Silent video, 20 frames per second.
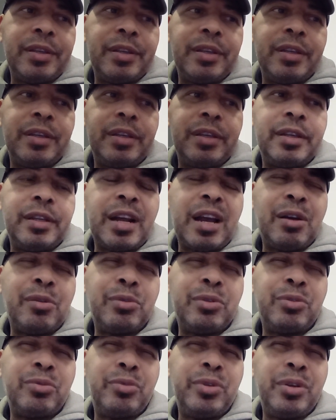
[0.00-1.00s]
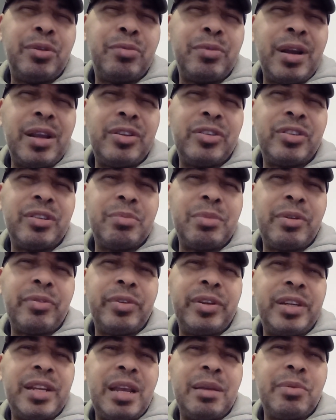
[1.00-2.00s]
and I would rearrange them every
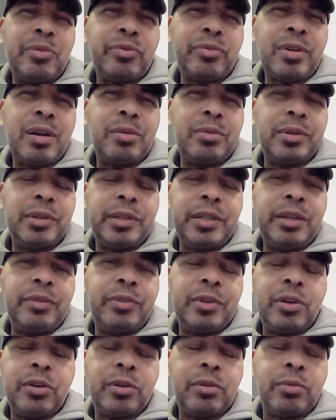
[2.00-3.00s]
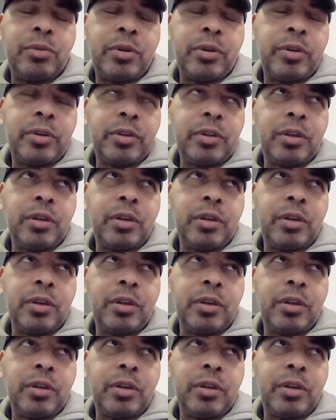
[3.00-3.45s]
day before I would leave to go to work.